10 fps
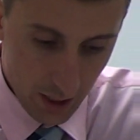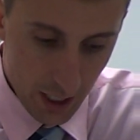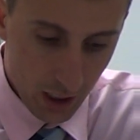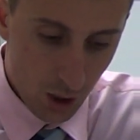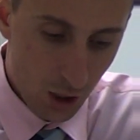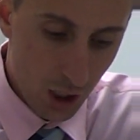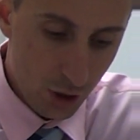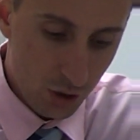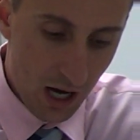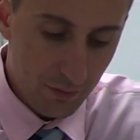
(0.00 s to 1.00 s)
A car
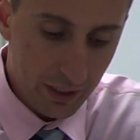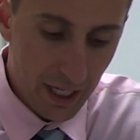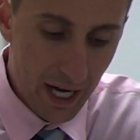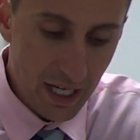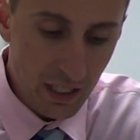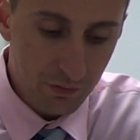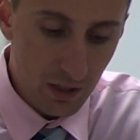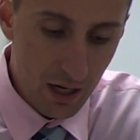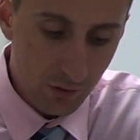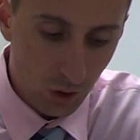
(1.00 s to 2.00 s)
traveling
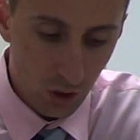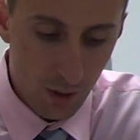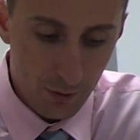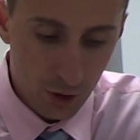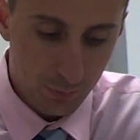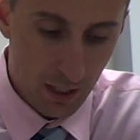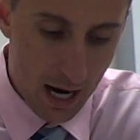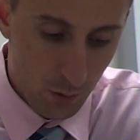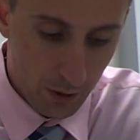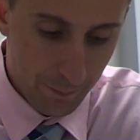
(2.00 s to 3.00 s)
85 kilometers per
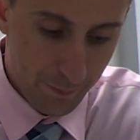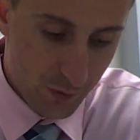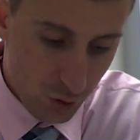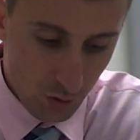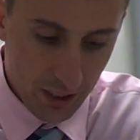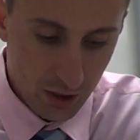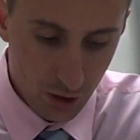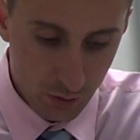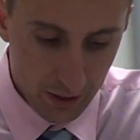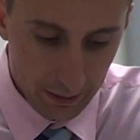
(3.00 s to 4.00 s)
hour strikes a
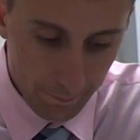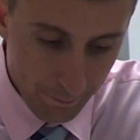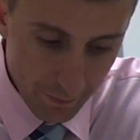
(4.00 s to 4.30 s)
tree.